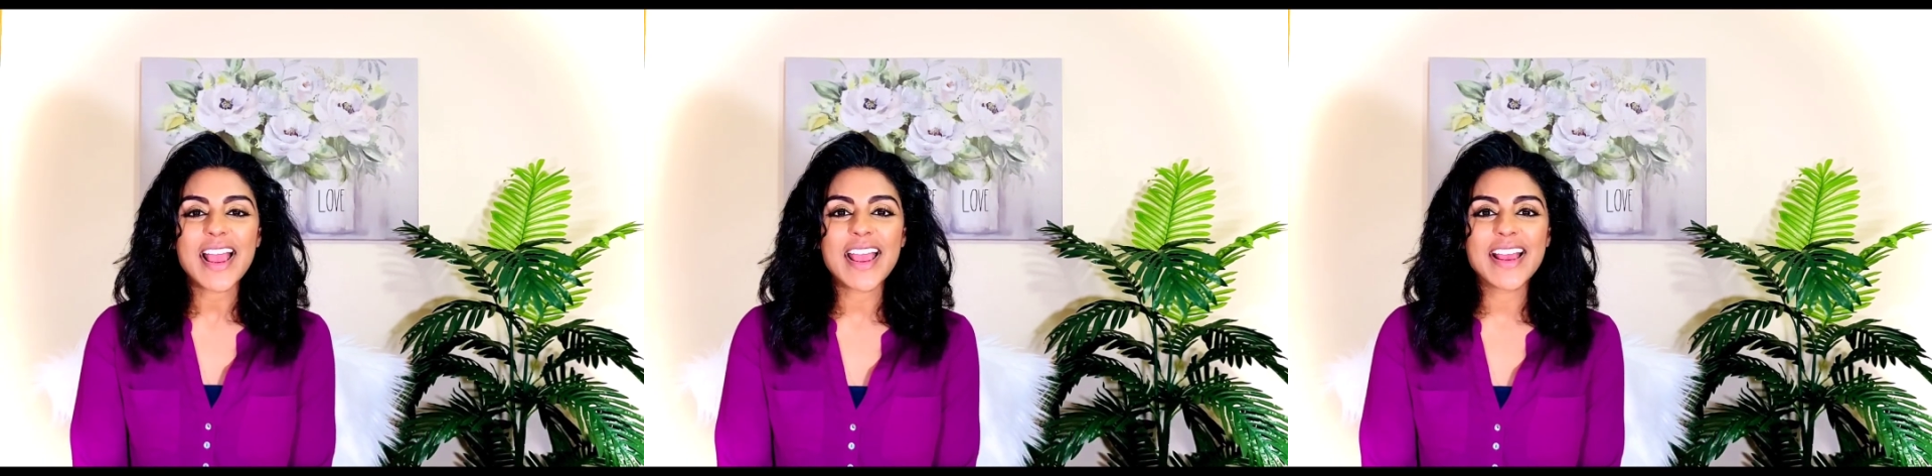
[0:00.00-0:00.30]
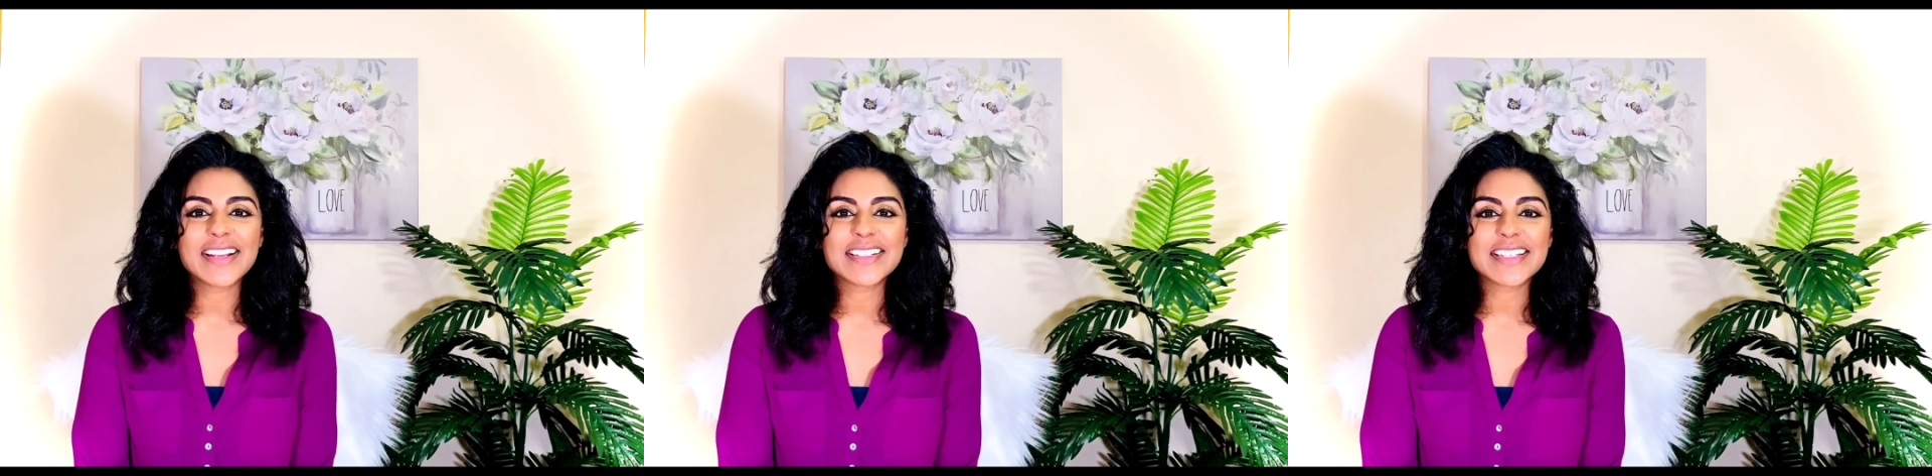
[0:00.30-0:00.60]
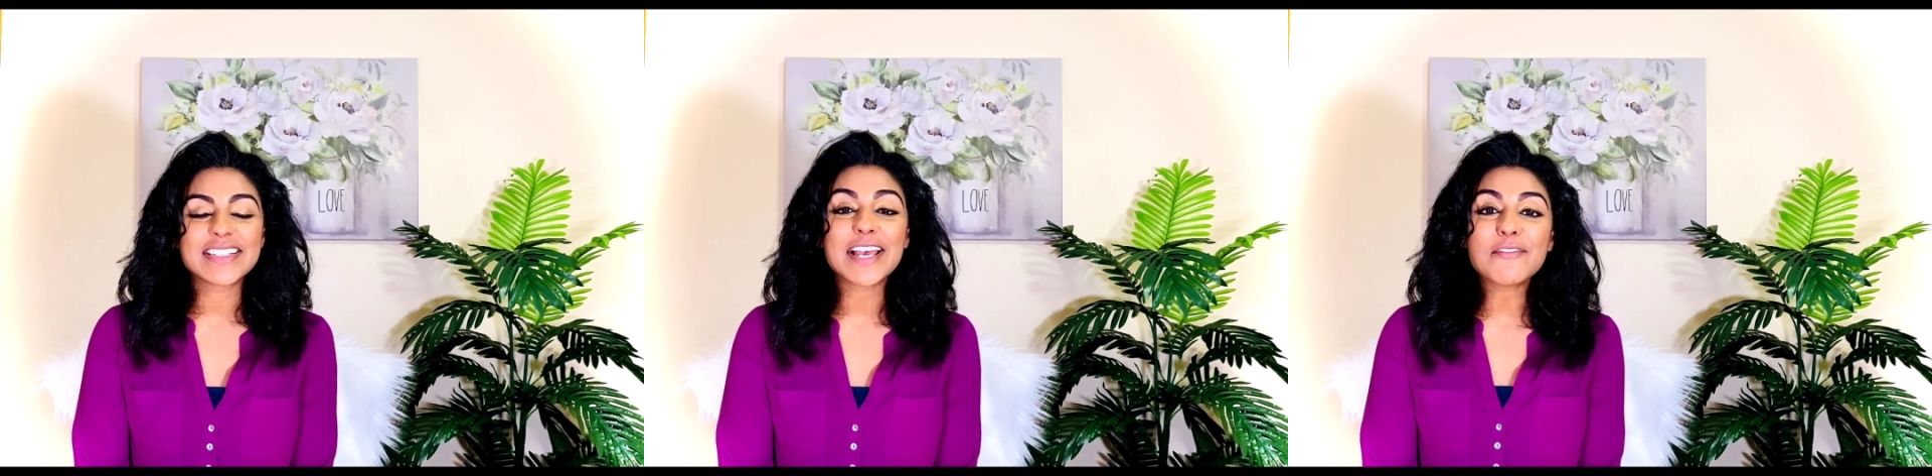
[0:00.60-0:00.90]
and
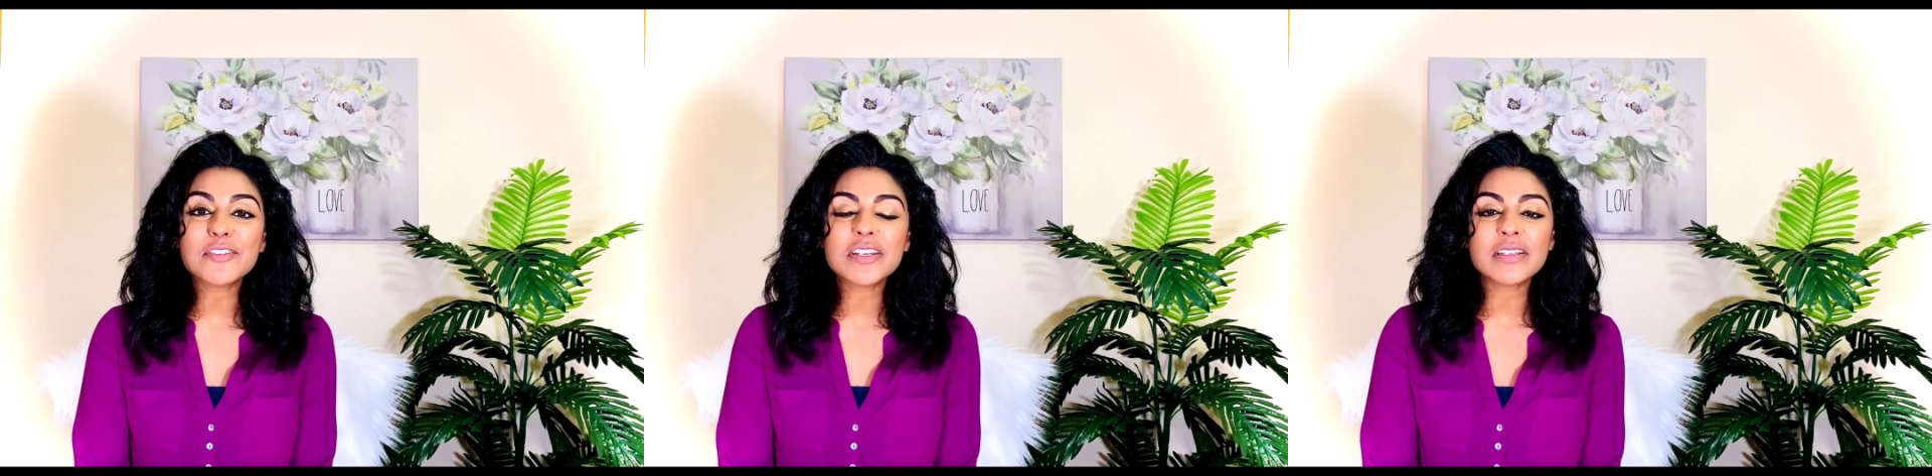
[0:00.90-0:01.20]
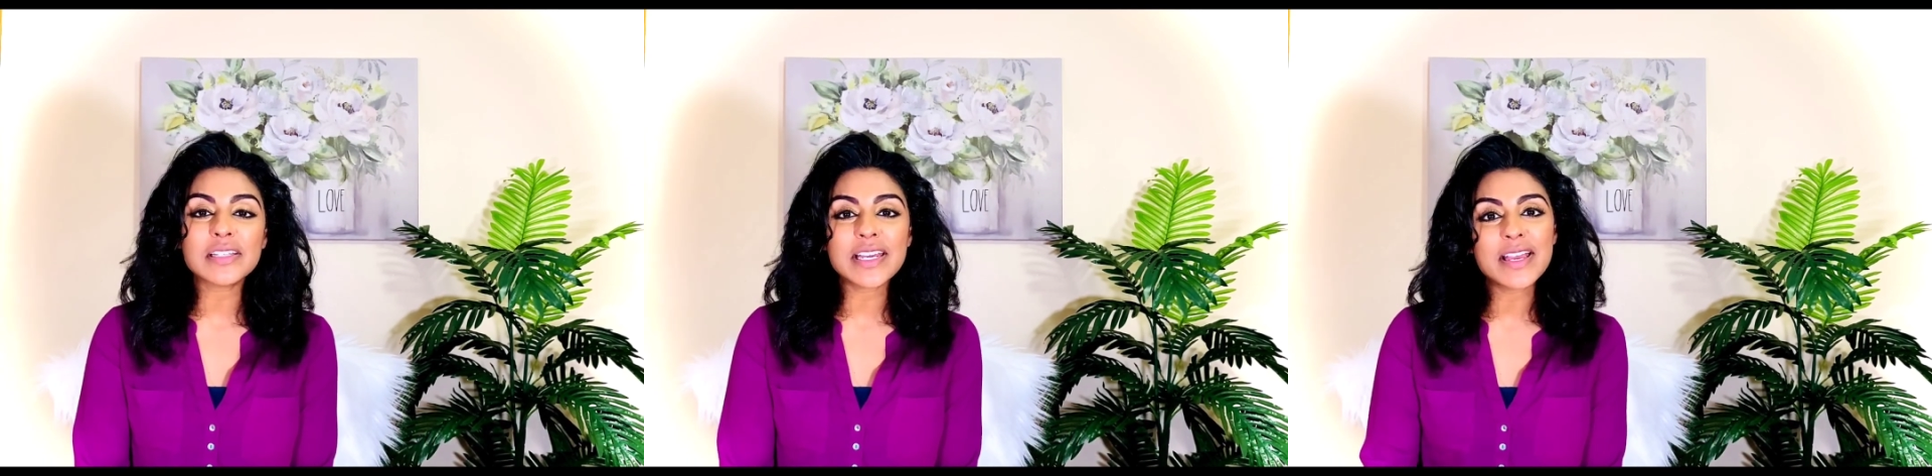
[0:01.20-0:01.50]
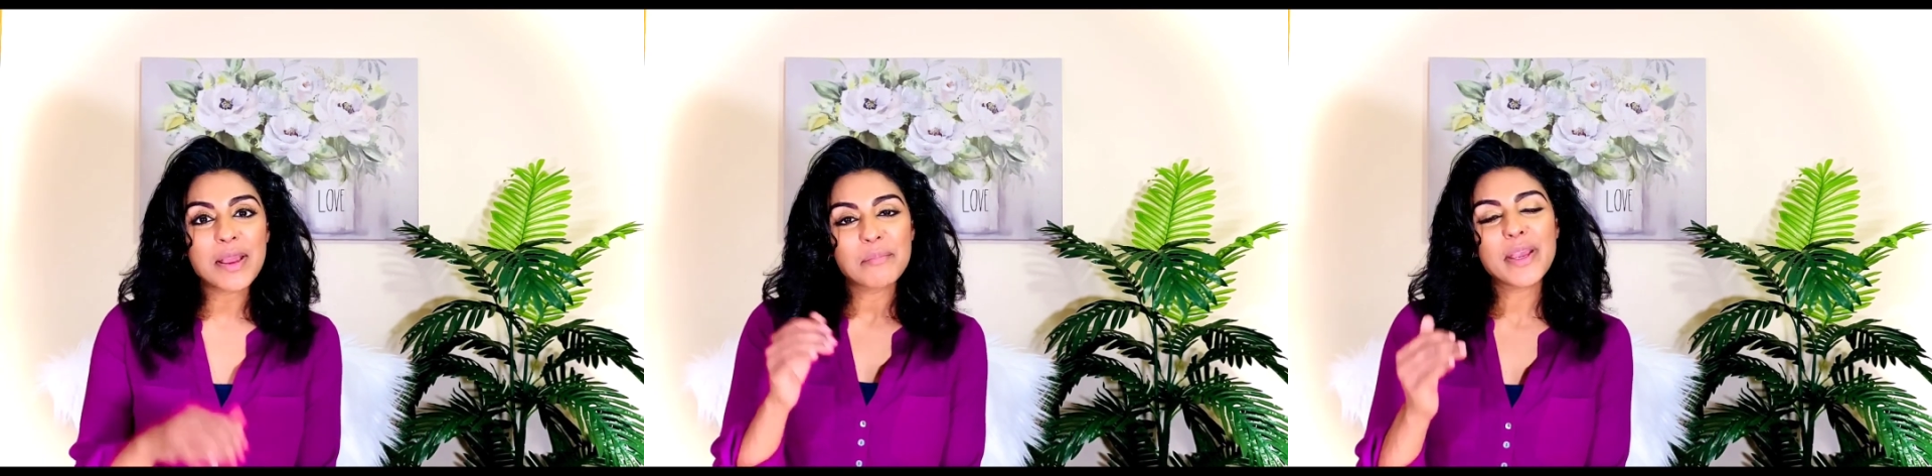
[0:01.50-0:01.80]

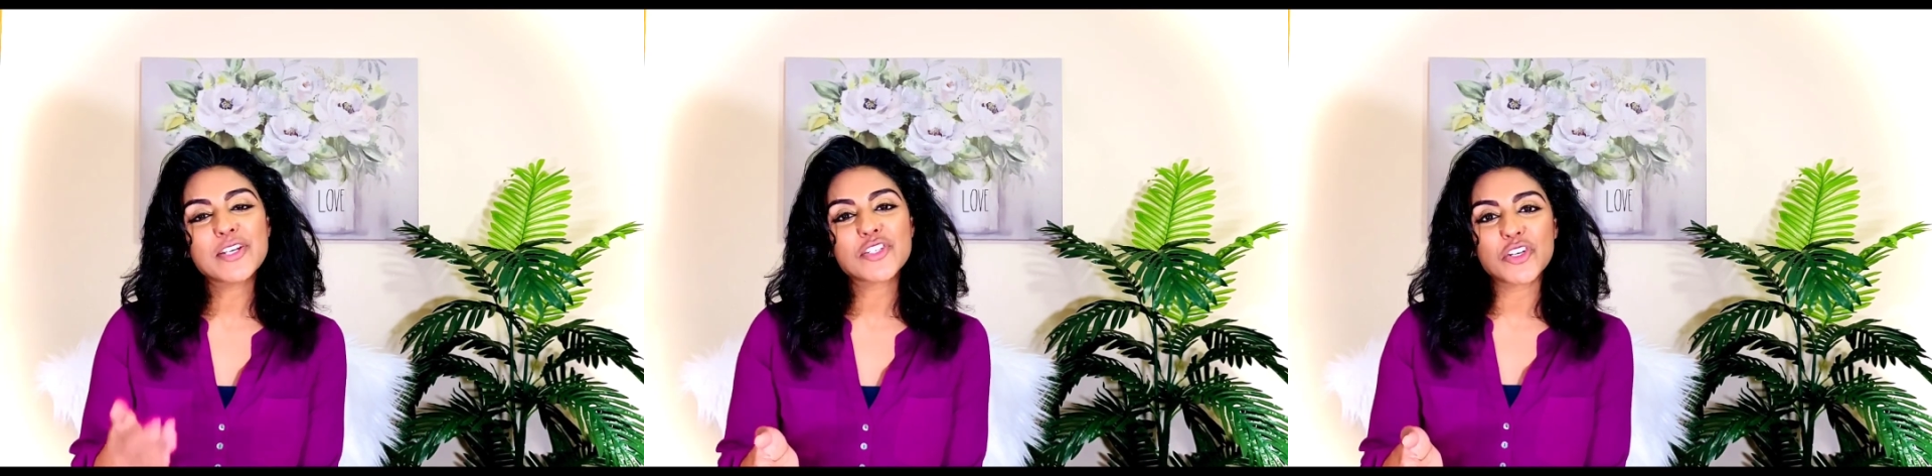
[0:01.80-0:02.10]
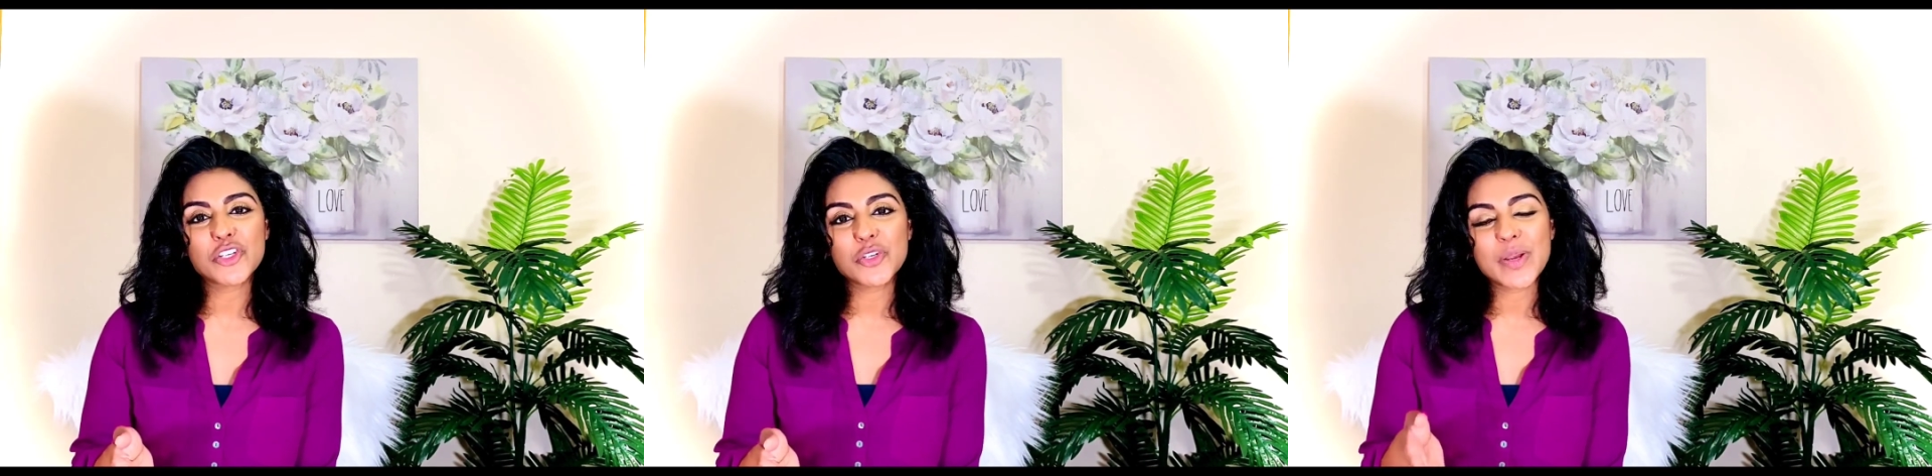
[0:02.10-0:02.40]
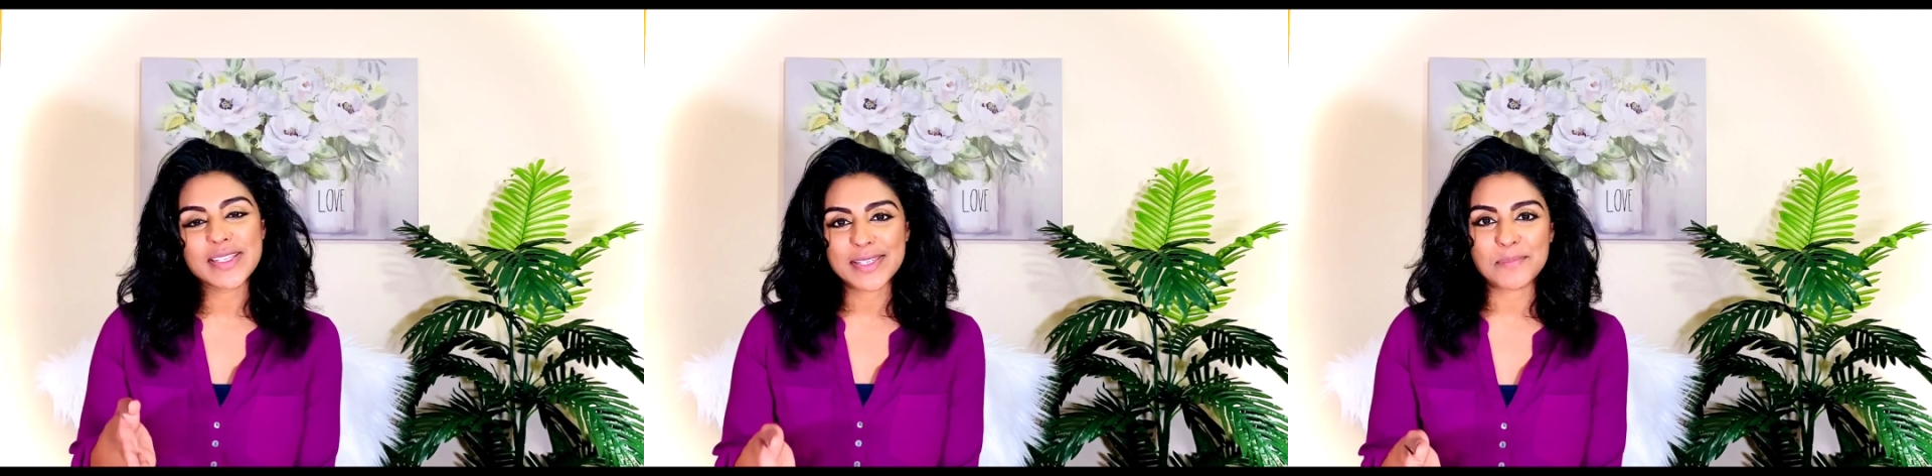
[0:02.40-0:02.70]
definitely make sure you
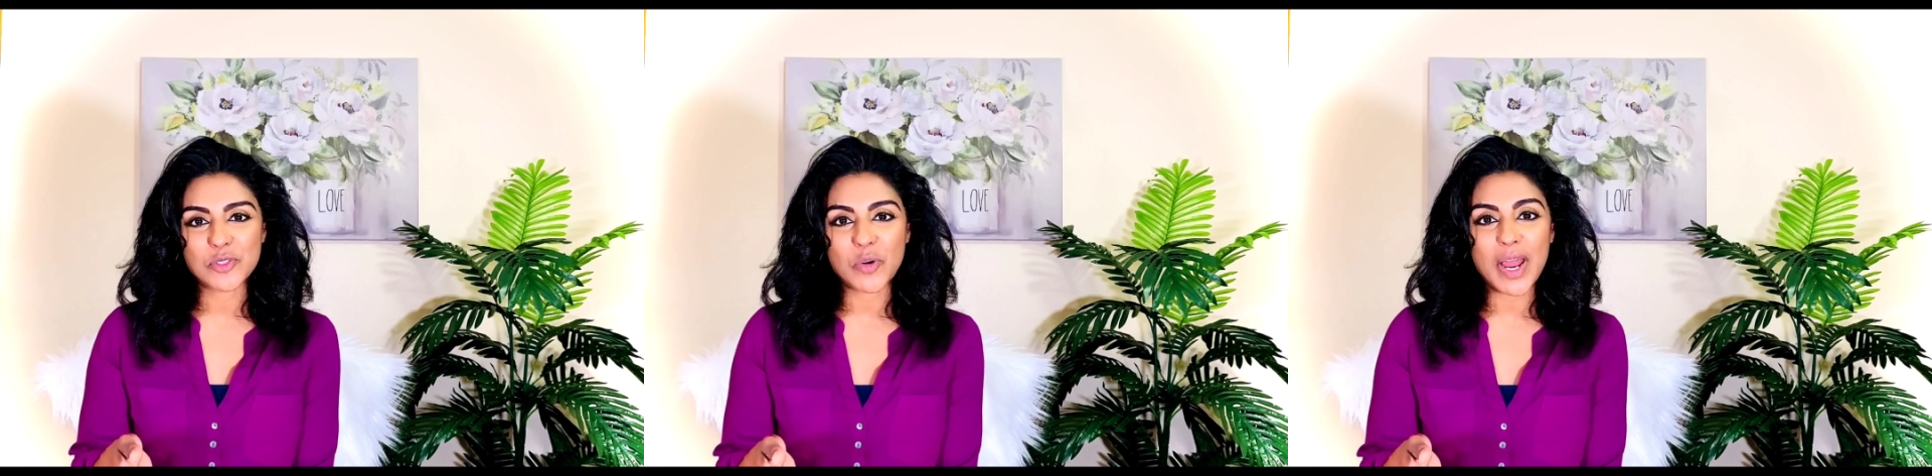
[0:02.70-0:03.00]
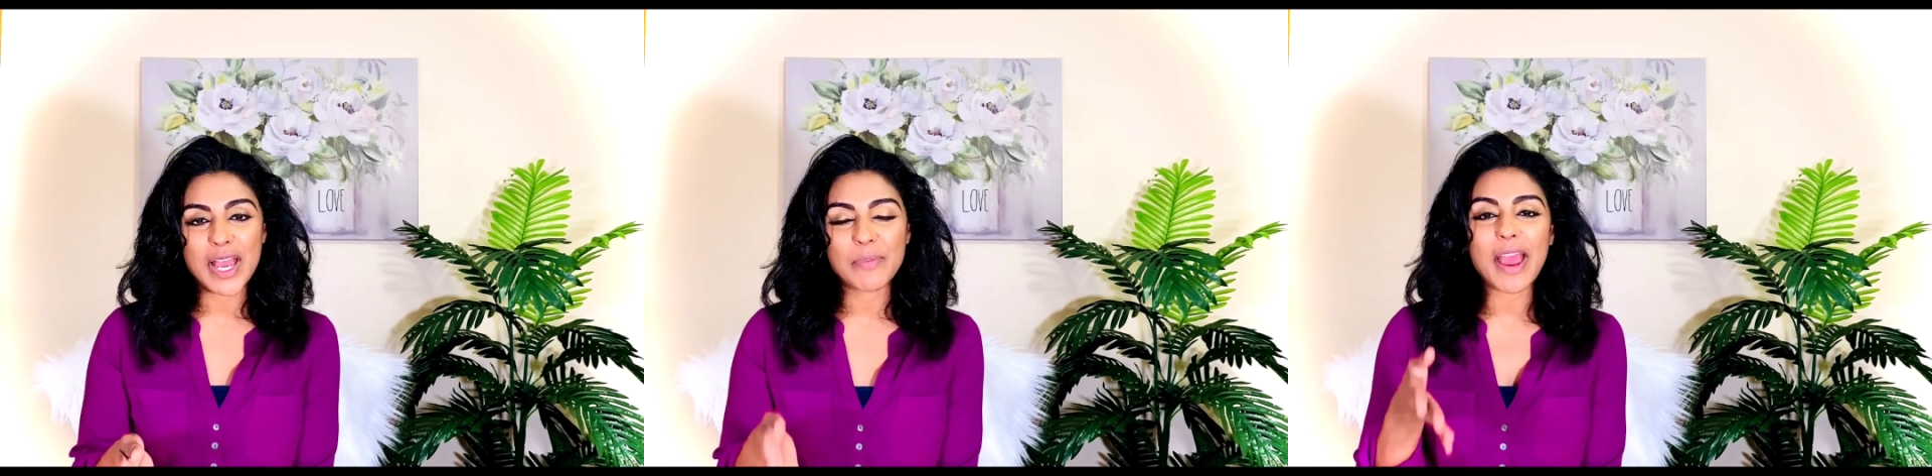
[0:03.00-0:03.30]
hit subscribe.